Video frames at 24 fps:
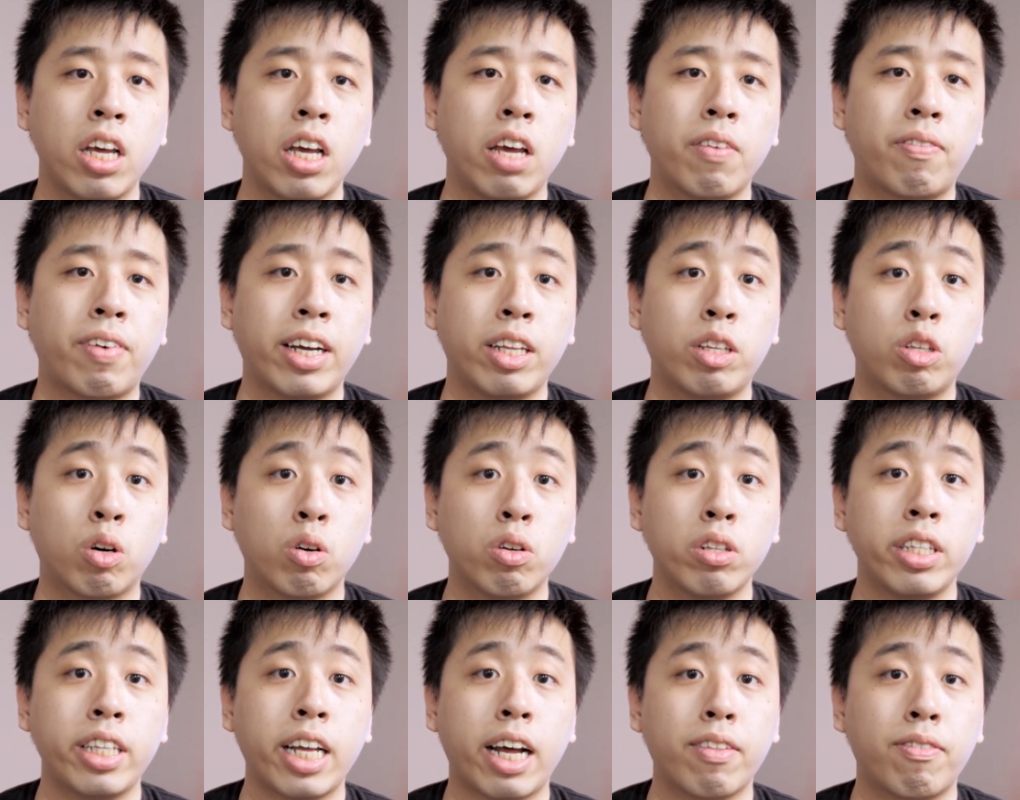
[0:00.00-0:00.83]
If I
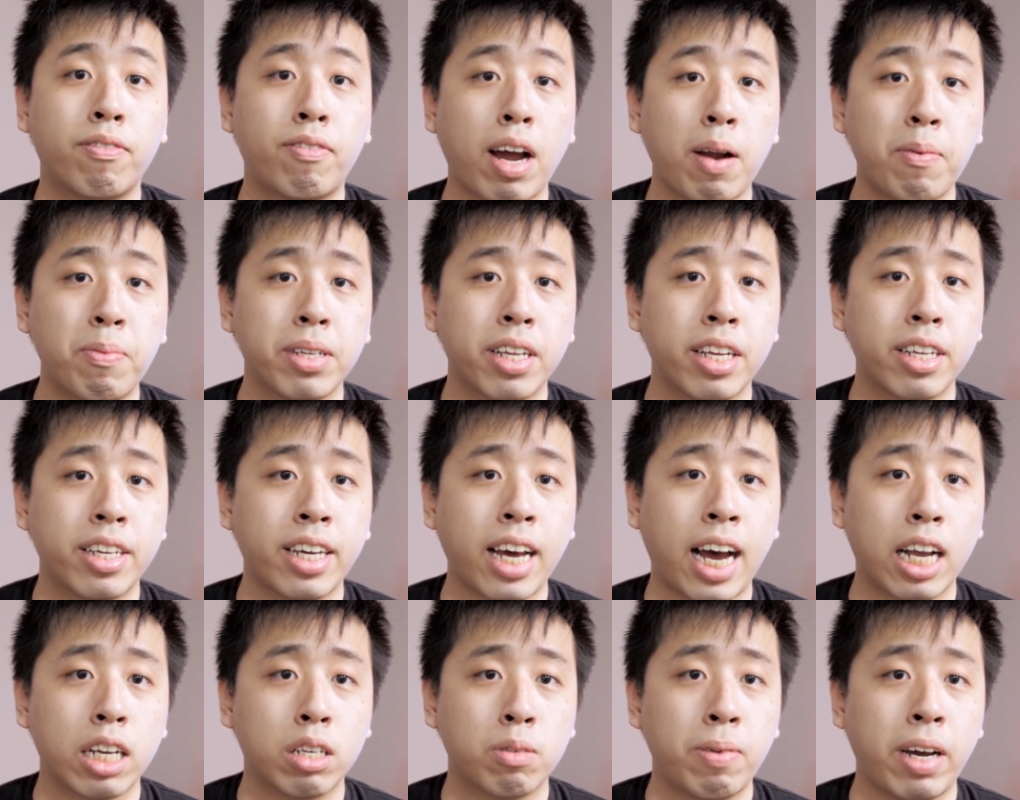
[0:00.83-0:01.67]
don't, that 5%
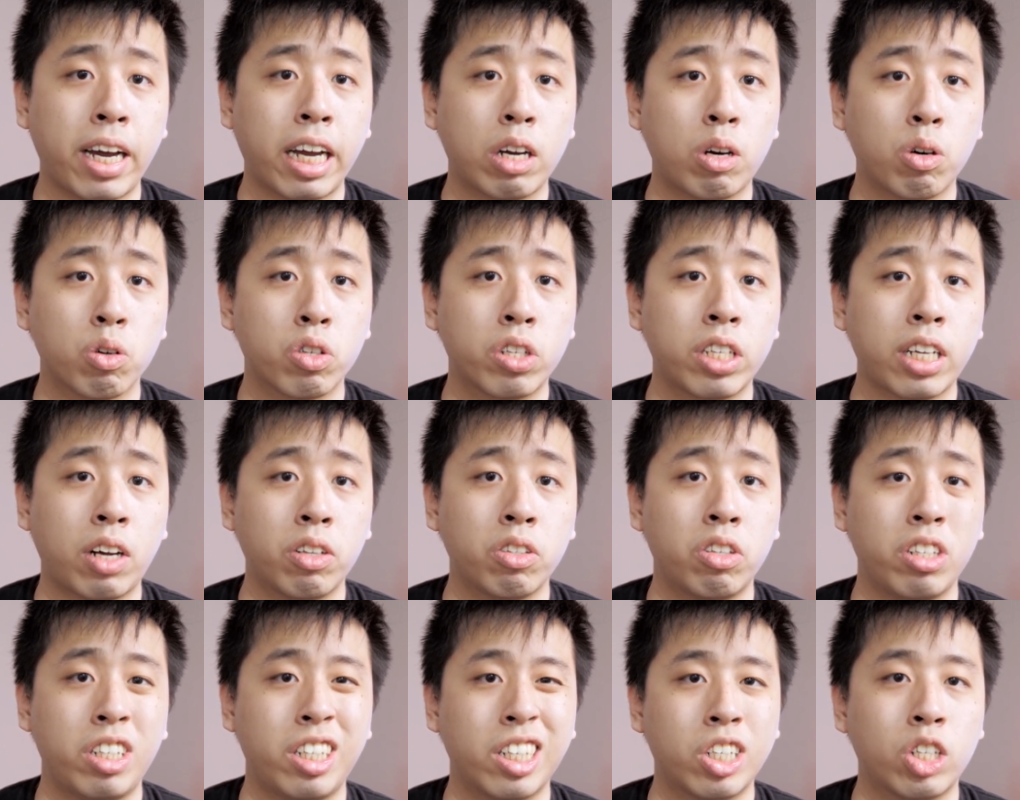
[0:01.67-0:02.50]
cashback goes down
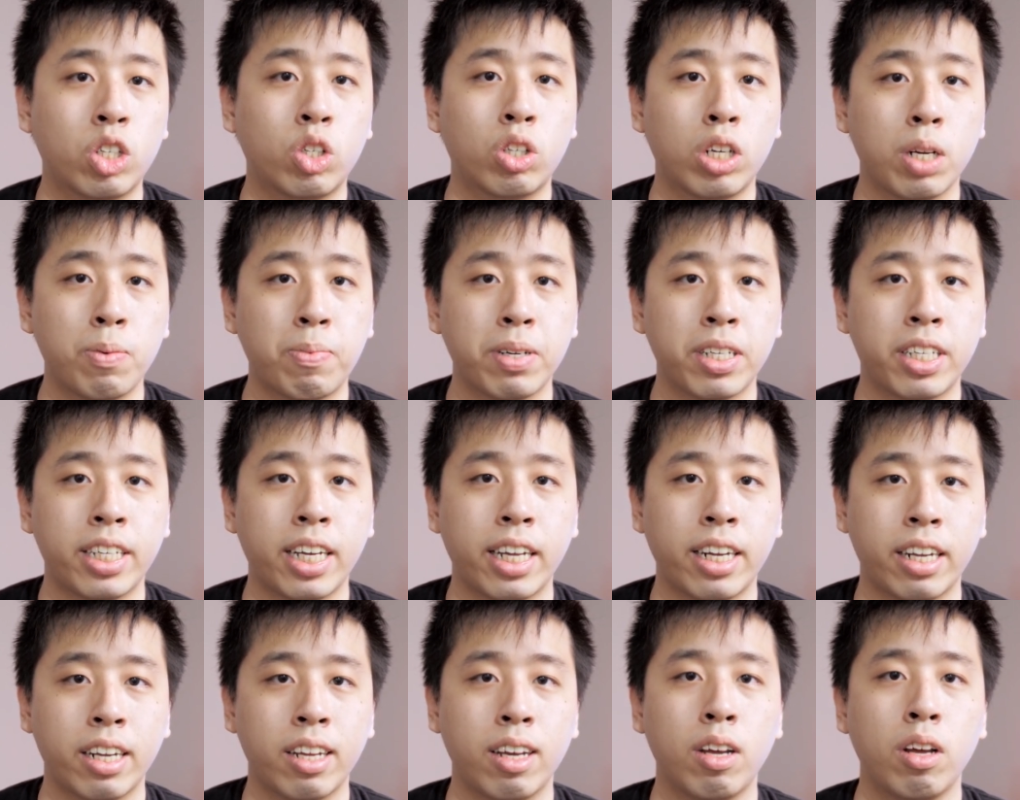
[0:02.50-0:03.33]
to just
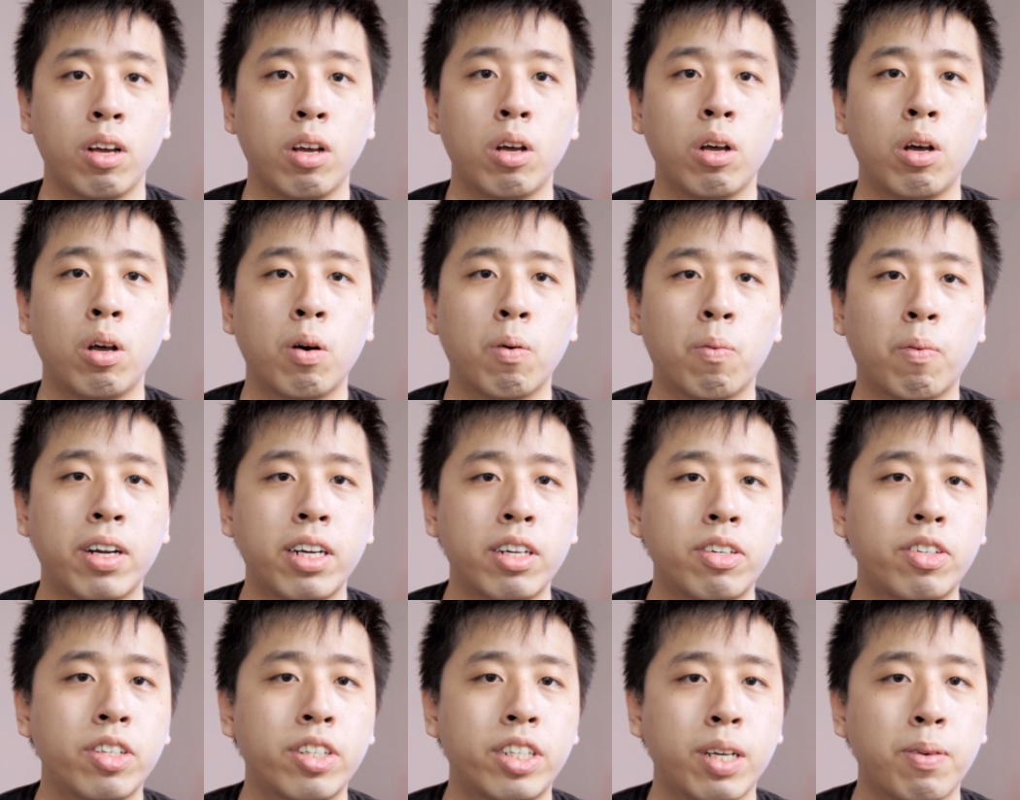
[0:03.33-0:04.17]
3%. One
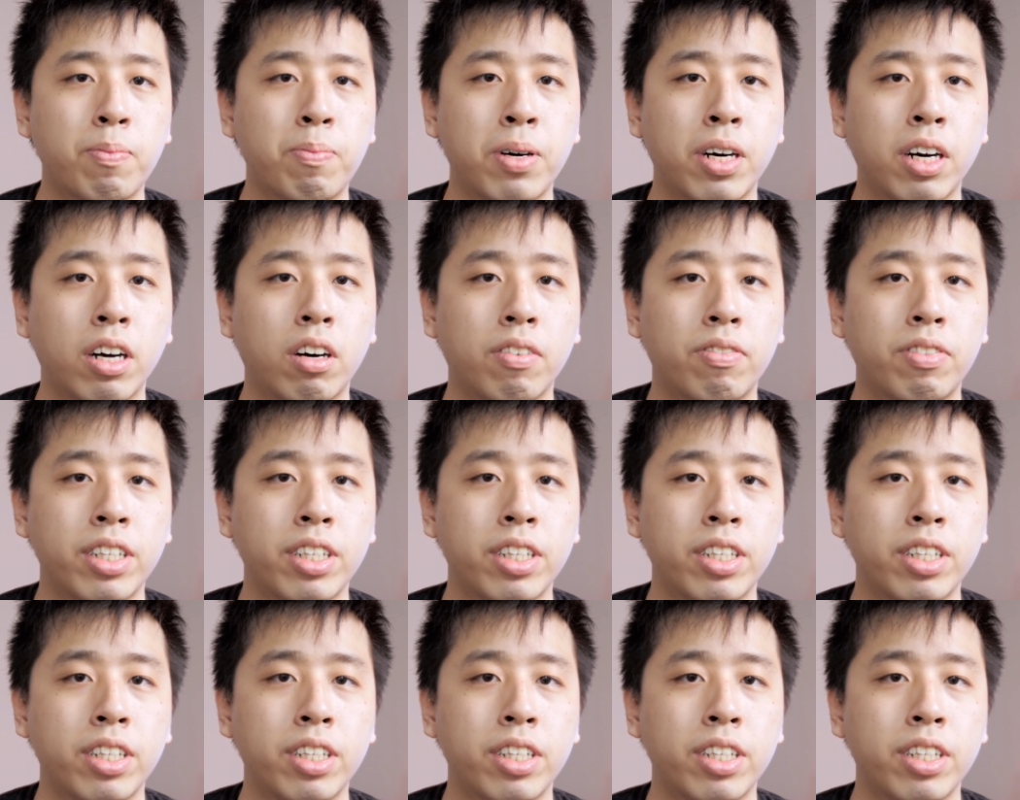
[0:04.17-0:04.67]
interesting perk of